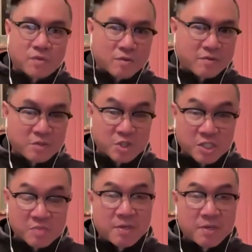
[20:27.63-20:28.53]
the refugee
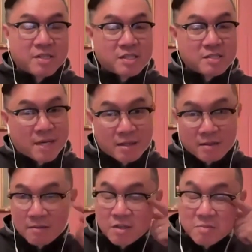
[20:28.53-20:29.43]
experience,
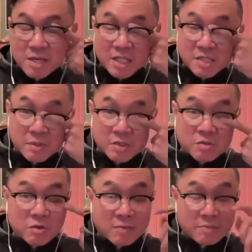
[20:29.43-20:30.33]
my, you know, my experience
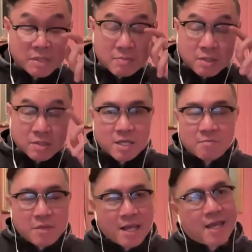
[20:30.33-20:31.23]
growing up in small
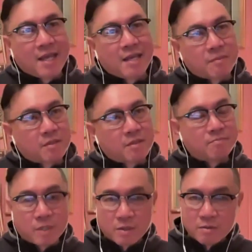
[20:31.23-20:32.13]
town PA. I'm going to,
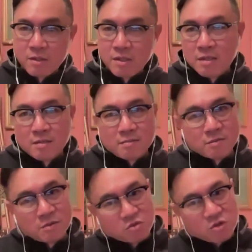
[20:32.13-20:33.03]
you know,
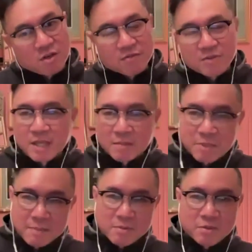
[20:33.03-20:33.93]
draw from like
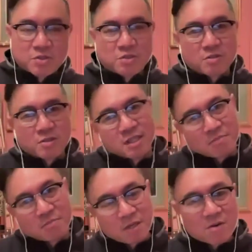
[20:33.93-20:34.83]
pop culture and
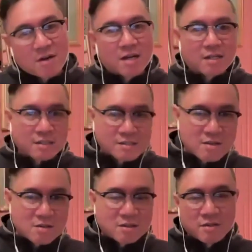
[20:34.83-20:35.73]
like punk rock and
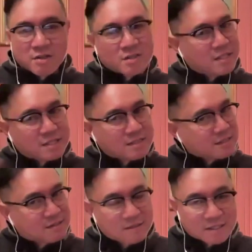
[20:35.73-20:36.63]
song lyrics and
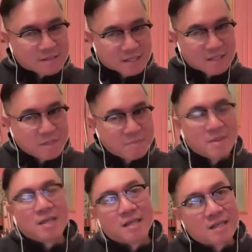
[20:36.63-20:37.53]
it's it's gonna be
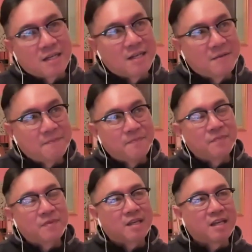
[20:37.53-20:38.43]
me um
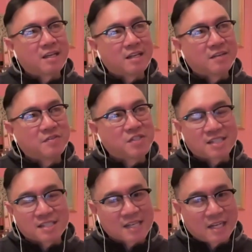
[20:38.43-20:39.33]
and if
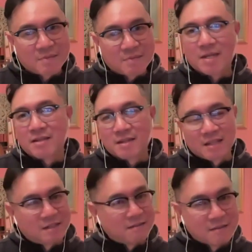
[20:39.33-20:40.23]
she's excited about
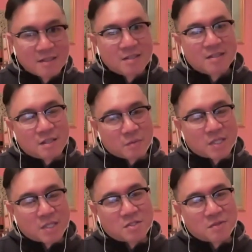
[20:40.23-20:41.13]
then then
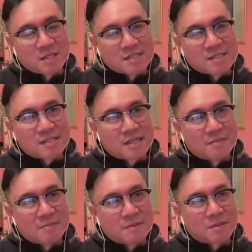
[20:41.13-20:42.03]
we can do this
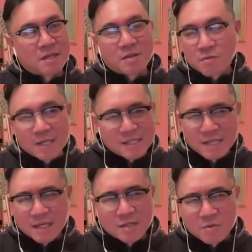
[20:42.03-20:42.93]
um otherwise
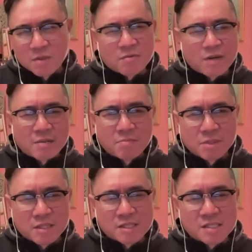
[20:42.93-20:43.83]
i, I don't want to write a
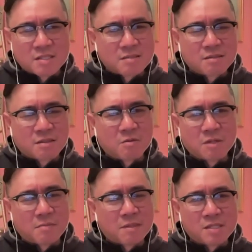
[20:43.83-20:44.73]
book that's you know
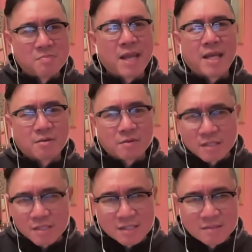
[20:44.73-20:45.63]
that is
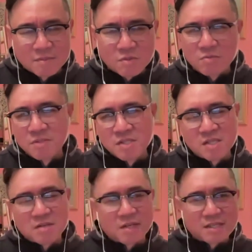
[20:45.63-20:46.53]
pandering to some sort of
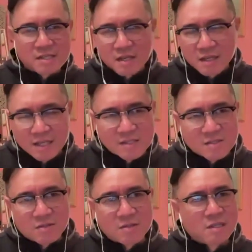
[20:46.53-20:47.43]
mysterious
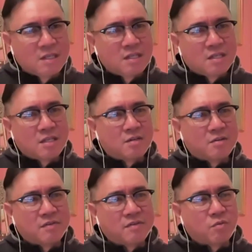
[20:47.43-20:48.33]
audience or you
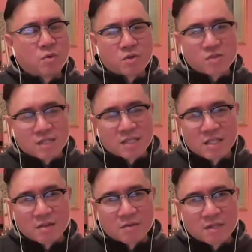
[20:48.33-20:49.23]
know even worse like
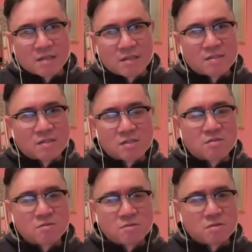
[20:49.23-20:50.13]
you know that is just
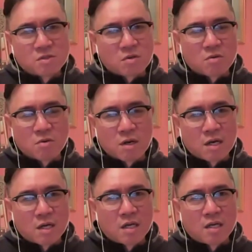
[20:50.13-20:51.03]
so
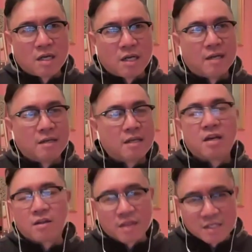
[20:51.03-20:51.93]
uh
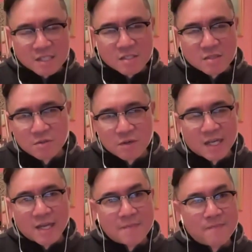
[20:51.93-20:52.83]
inauthentic to who i
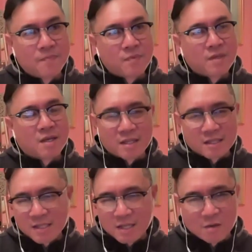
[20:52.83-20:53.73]
am i think
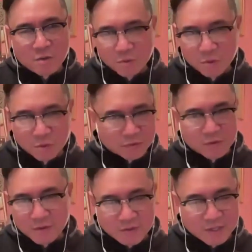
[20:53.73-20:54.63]
it's like a
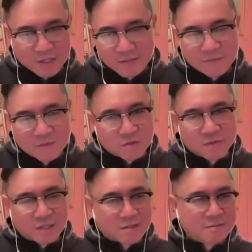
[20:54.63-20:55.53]
holdover of like sort of
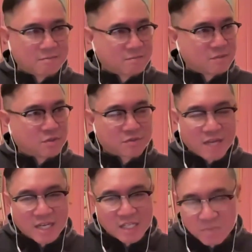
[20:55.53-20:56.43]
like sort of
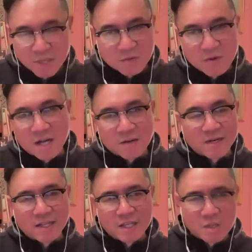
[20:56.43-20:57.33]
80s punk rock
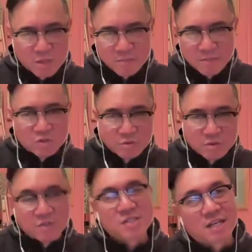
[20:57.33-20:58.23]
right like you want to be
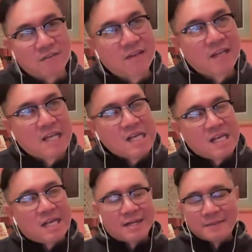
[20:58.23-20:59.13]
true to yourself
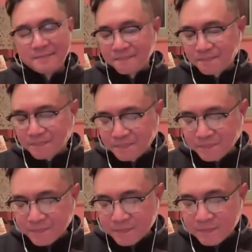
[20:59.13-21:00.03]
um
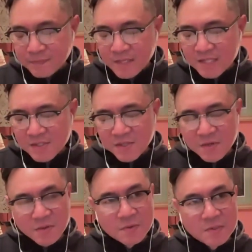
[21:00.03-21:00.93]
and
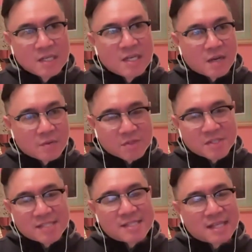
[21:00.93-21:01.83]
so I wrote
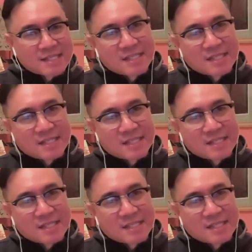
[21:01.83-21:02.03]
this essay, I